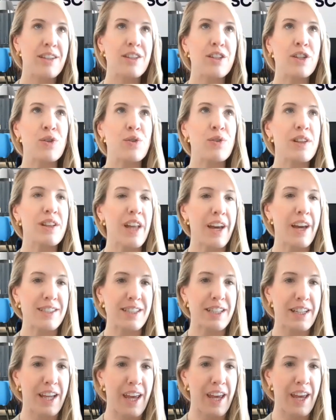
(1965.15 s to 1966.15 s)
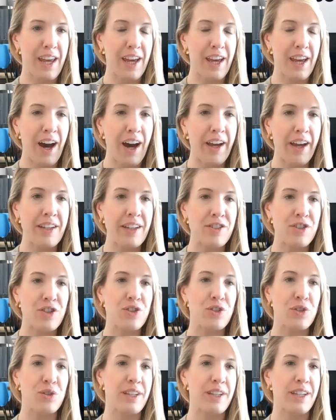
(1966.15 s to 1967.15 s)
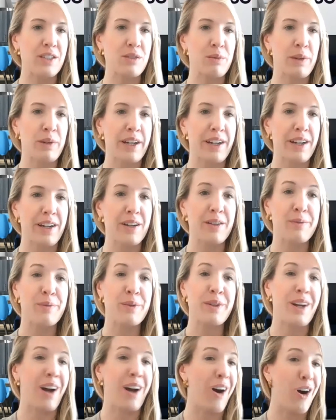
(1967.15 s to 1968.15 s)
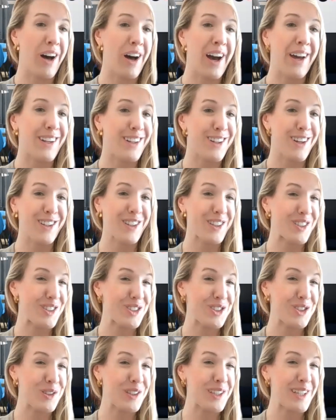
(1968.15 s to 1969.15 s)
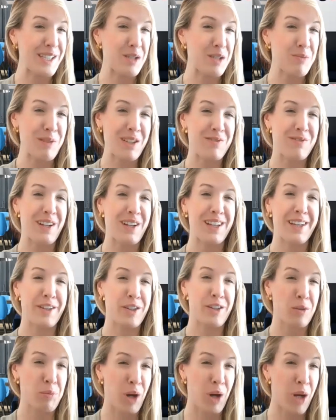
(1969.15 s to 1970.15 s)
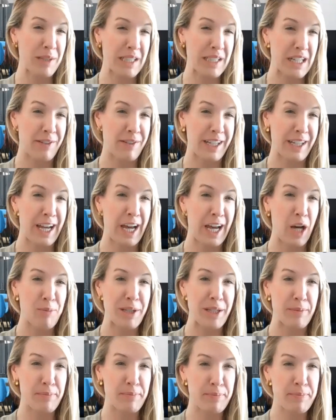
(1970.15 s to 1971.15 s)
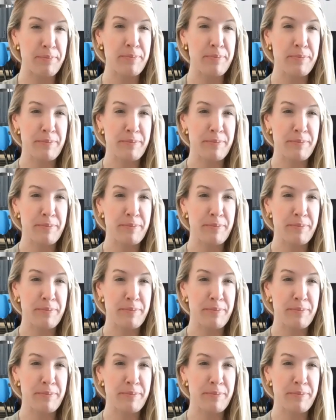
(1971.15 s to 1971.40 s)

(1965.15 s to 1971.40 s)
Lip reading: utilizing AI to do things where we all had it on our to-do list, but it fell under probably never going to happen.